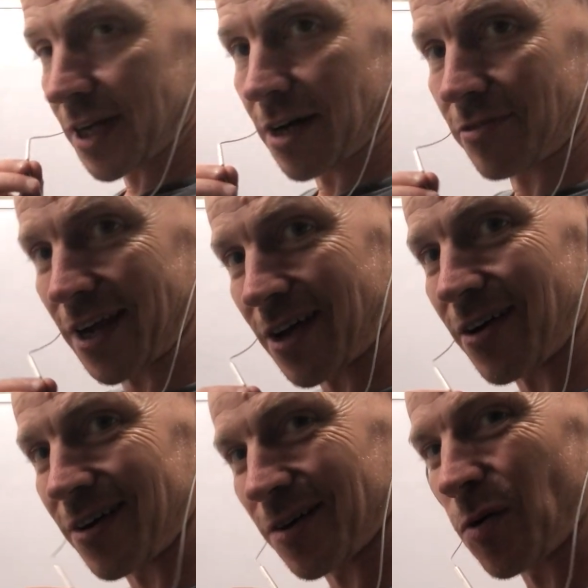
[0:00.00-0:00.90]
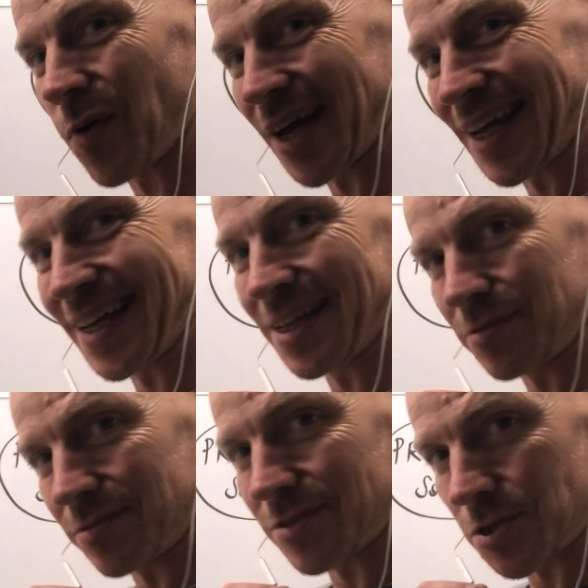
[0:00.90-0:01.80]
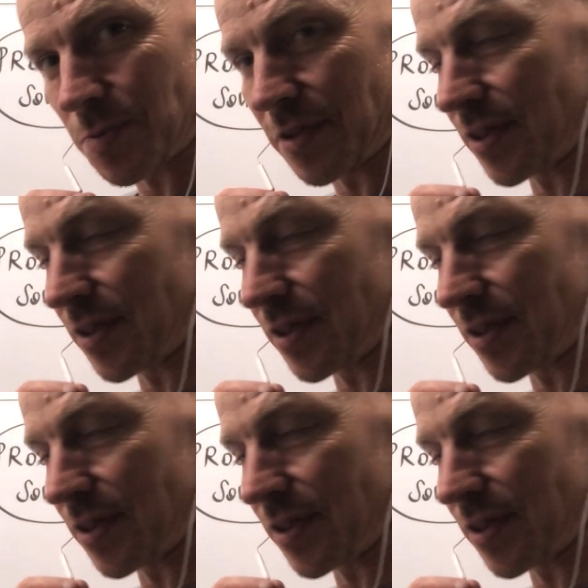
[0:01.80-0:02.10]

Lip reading: enough, I can't quite get it just with